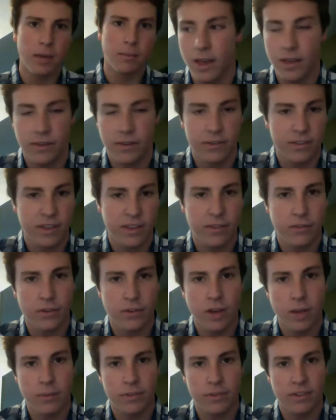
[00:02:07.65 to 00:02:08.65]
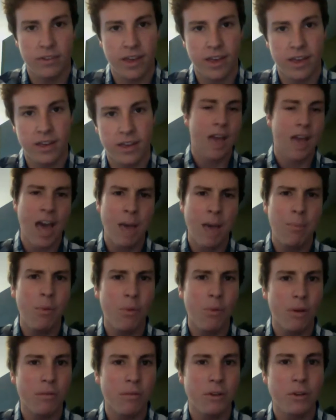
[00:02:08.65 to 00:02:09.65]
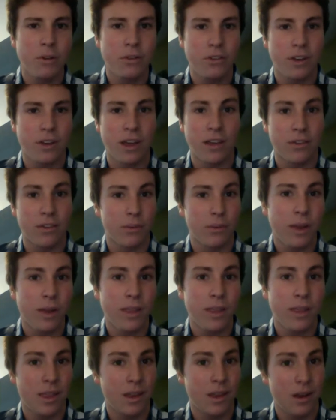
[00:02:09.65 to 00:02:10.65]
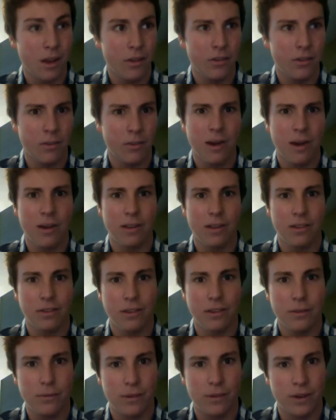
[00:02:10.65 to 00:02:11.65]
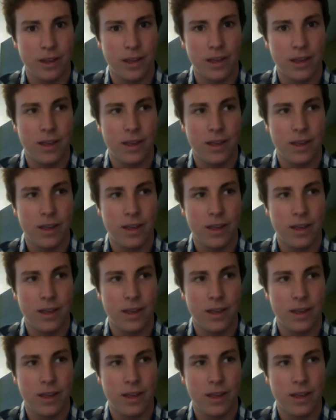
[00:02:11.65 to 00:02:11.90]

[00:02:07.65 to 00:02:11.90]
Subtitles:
Steve Jobs died. Apple revolutionized the way that us Americans live today,